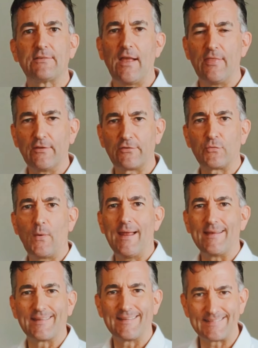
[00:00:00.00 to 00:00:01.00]
and the
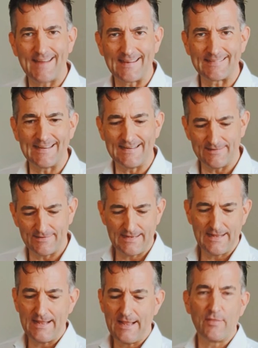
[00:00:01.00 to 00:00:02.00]
sweat, set in.
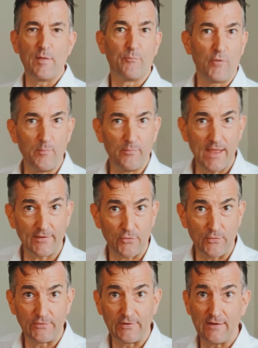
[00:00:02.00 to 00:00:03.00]
The problem that's
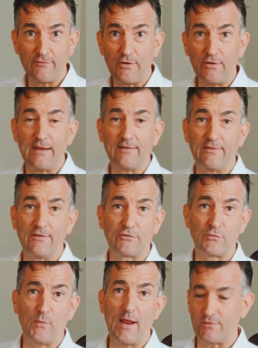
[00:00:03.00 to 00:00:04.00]
going to give you is the
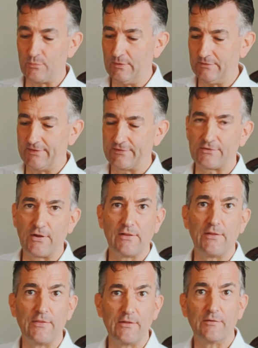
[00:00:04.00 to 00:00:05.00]
sweat will
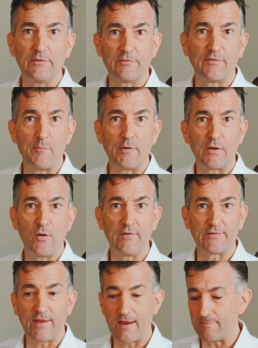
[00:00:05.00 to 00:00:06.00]
discolor the fabric over
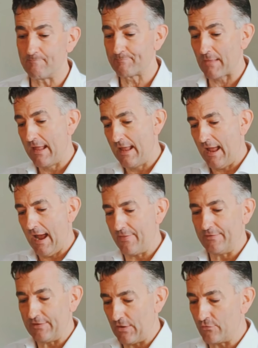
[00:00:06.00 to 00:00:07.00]
time, and
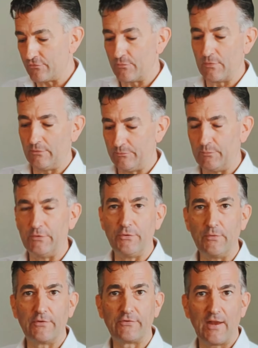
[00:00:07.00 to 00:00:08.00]
the deodorant will do
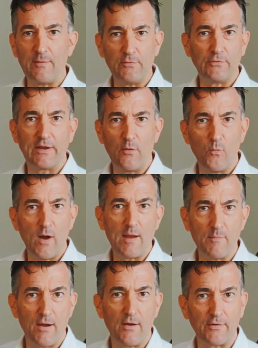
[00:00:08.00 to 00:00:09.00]
the same. You'll get white
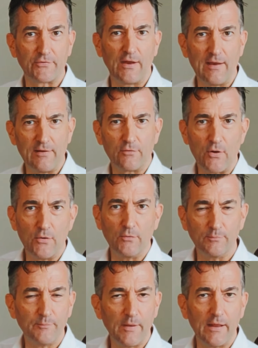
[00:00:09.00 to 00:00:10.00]
marks and they'll
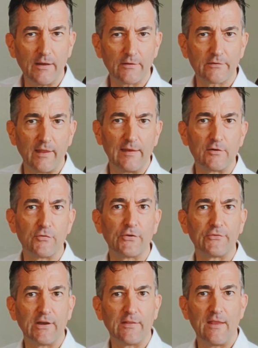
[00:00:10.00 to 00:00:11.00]
go slightly
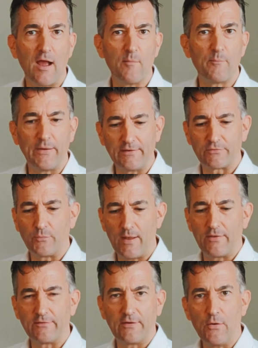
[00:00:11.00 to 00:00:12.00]
crusty at the armpits where
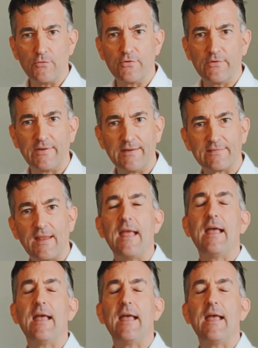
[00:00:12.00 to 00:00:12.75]
the deodorant is,